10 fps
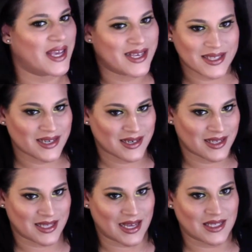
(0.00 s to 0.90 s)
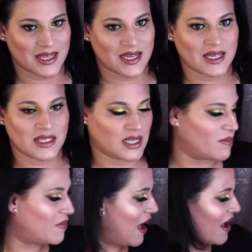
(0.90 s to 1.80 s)
Is it a necessity to
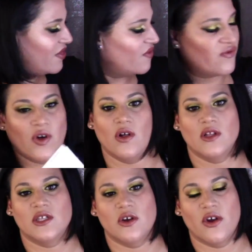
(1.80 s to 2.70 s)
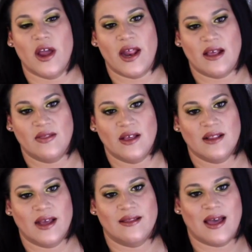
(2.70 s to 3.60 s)
buy the vault or anything
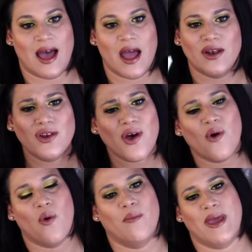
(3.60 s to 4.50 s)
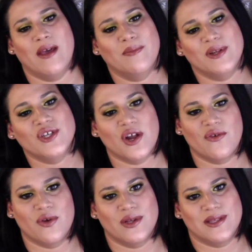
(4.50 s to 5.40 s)
like that? No, makeup in
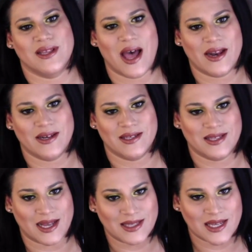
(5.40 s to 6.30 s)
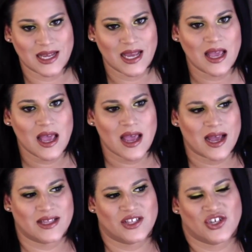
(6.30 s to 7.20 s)
general is not a necessity.
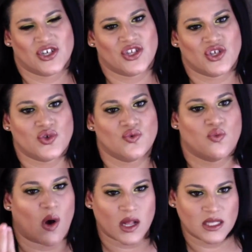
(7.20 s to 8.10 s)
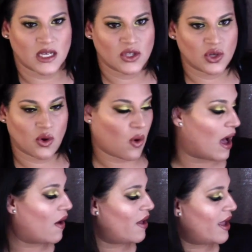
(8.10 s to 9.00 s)
It's just you wanting to go
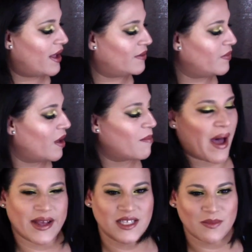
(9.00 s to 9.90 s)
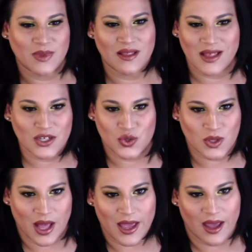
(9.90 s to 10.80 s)
out and buy something that you
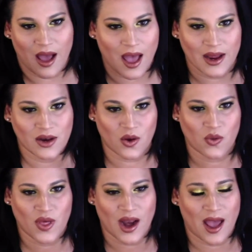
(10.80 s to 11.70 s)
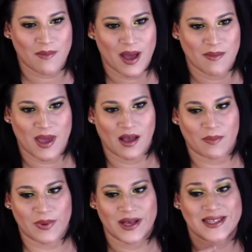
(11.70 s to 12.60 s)
like. I know that I buy makeup
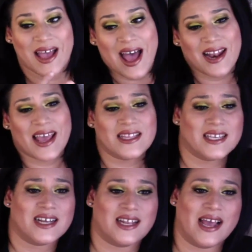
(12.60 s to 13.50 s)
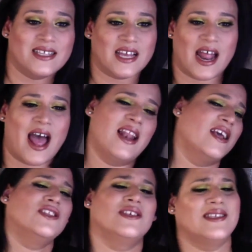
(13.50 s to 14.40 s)
because I like to collect it. I
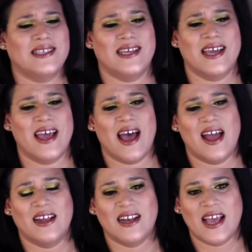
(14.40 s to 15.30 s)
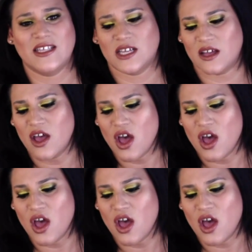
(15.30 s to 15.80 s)
like to see it. I like to